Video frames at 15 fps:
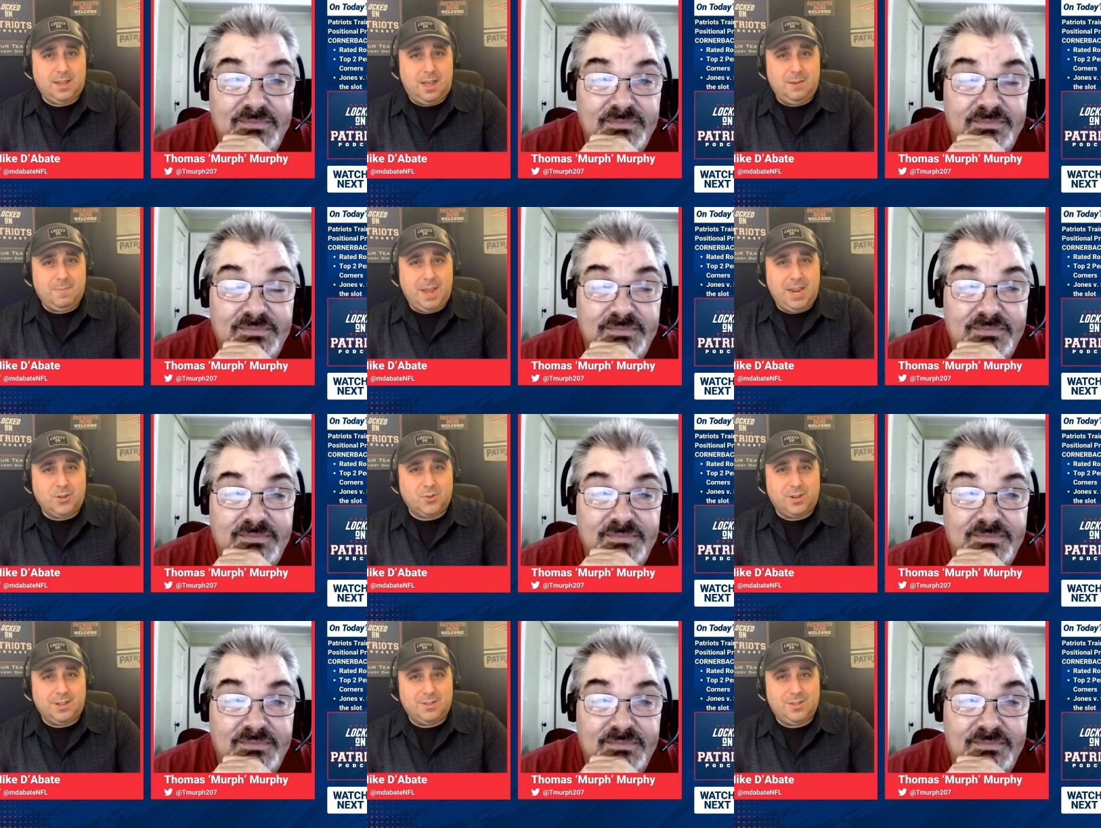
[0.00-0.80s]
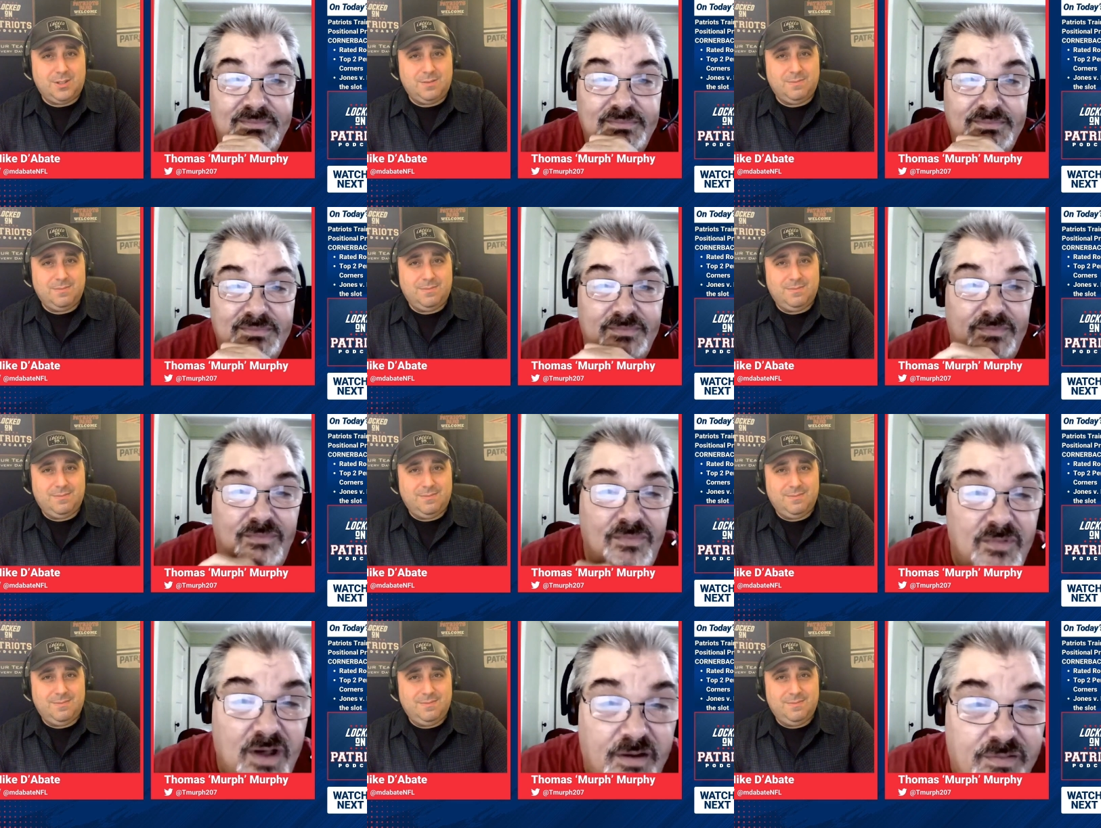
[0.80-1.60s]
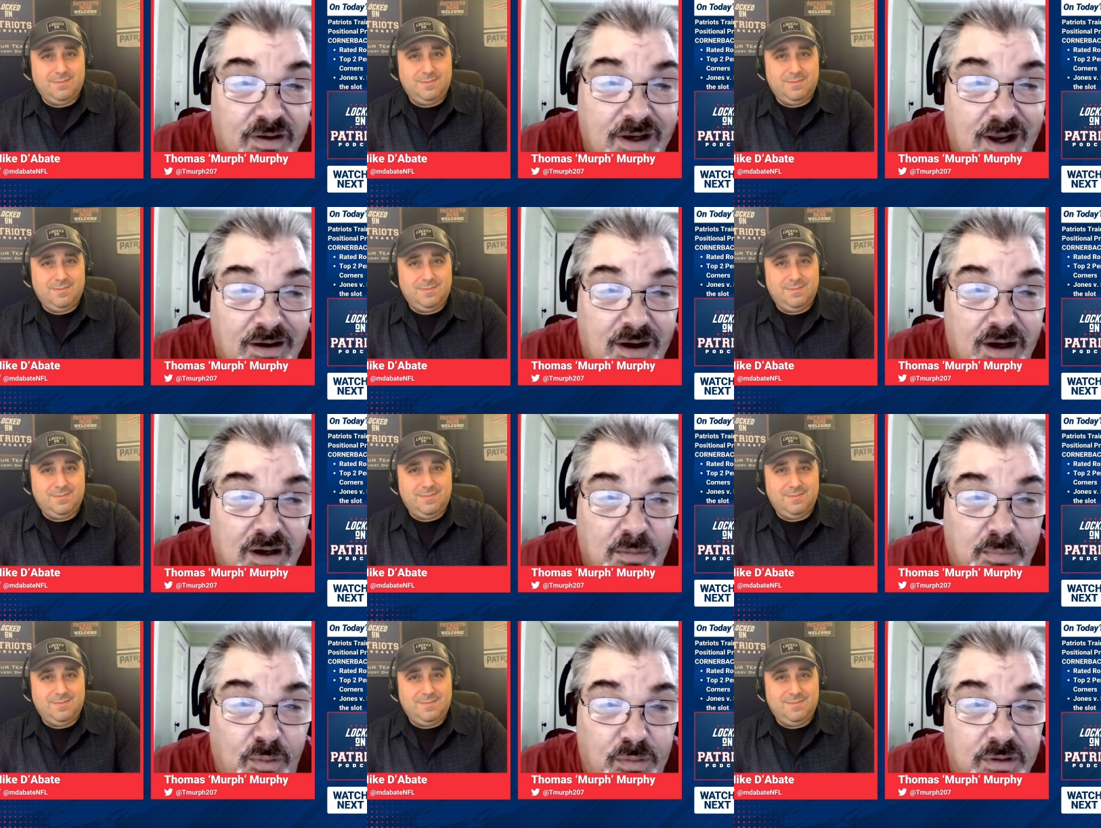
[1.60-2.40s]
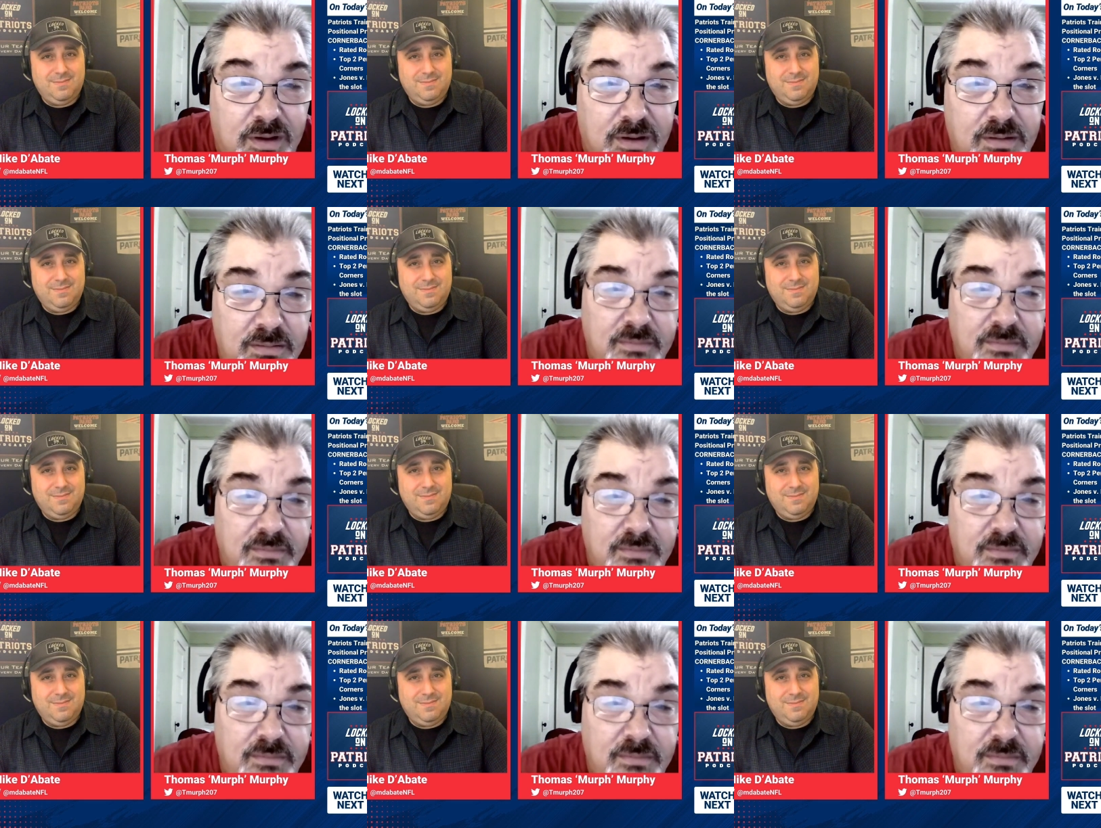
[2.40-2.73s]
Speaker 1: On Patriots. Never count out a Bolden.